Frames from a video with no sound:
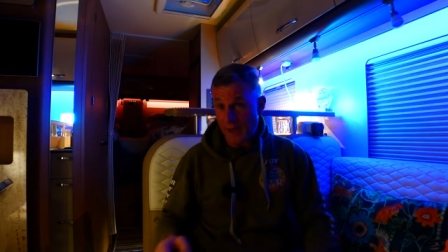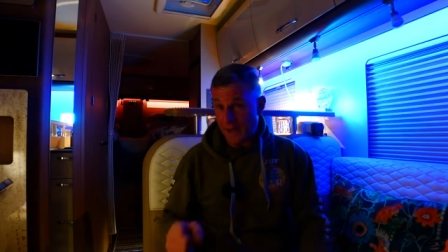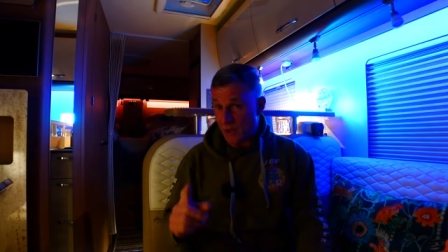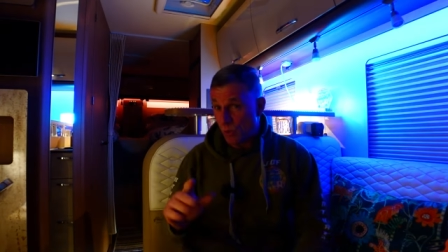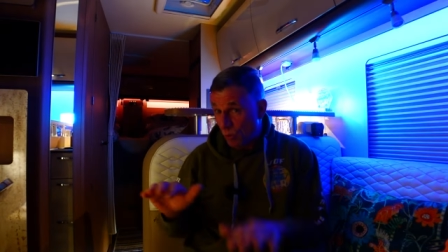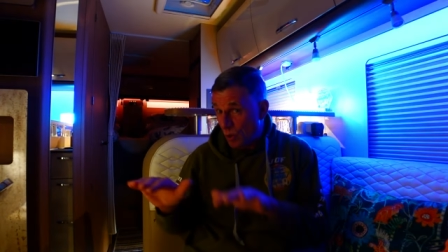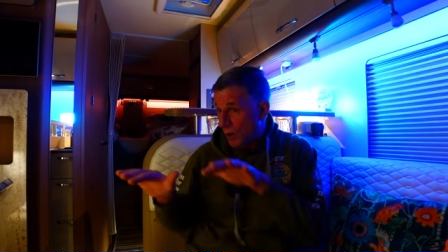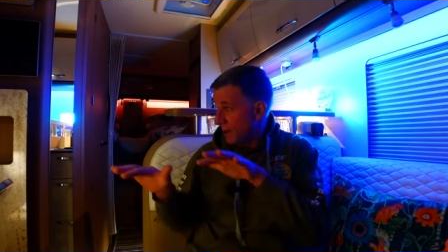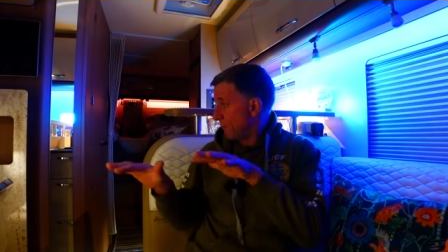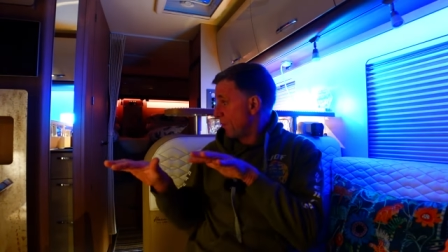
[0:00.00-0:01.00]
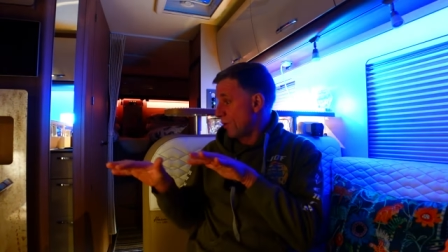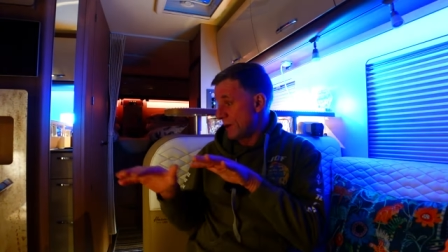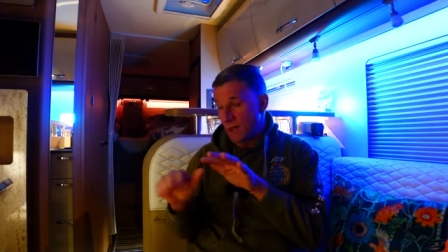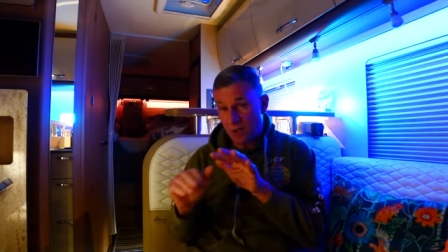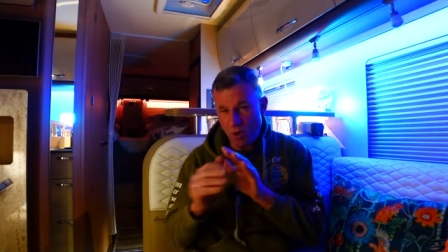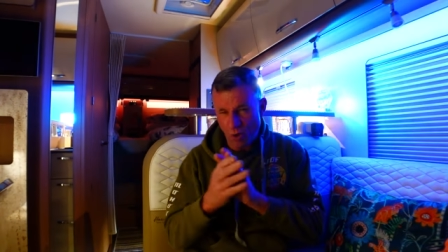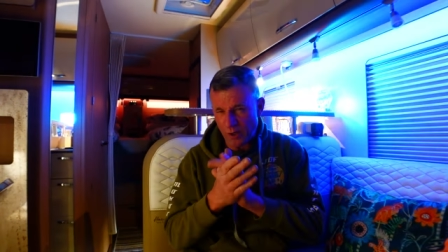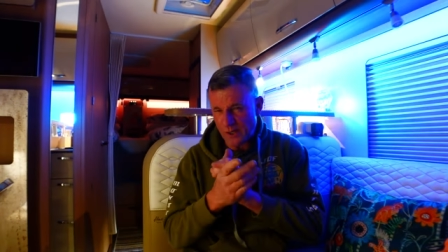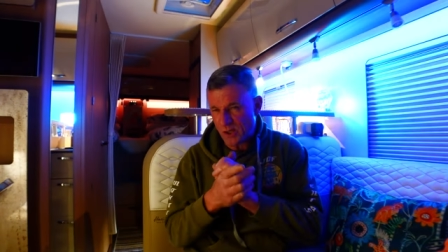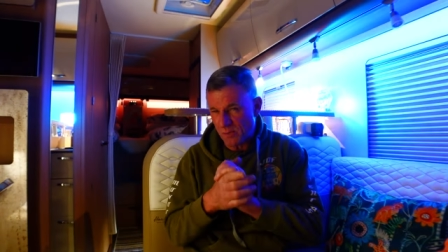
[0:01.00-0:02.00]
and it's all looking pretty
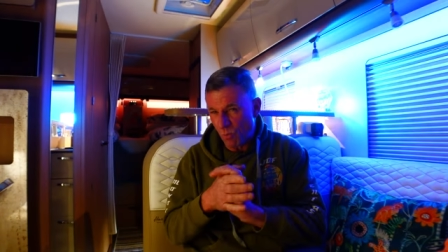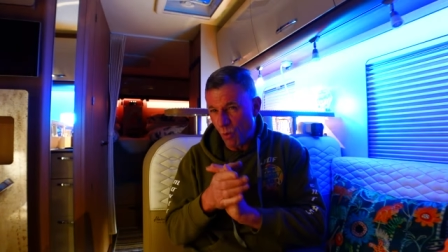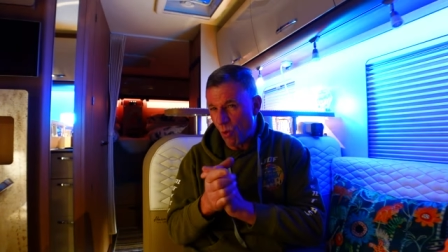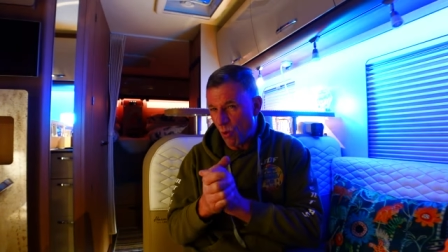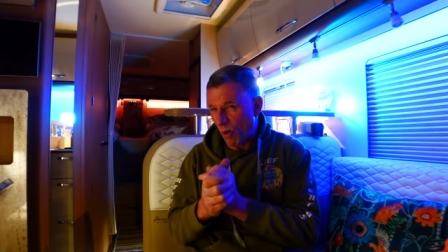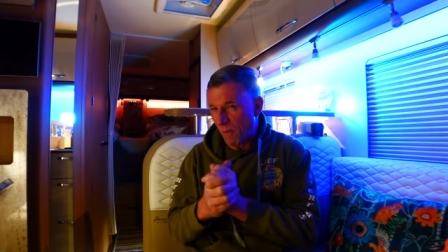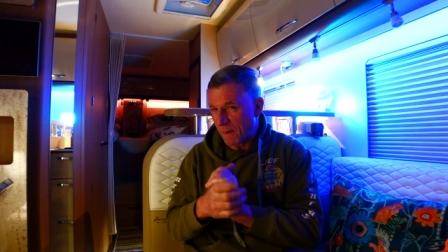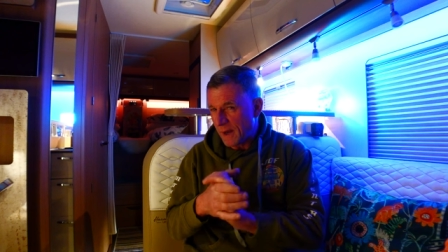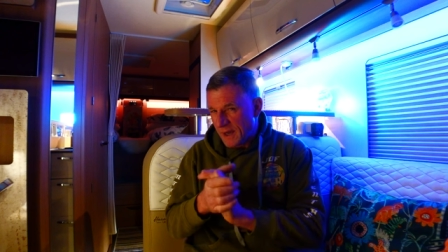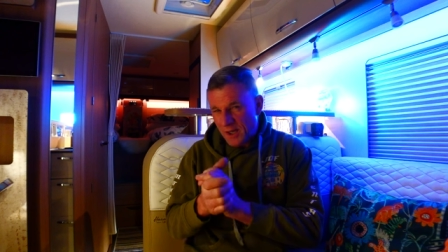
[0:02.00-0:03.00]
nice and warm,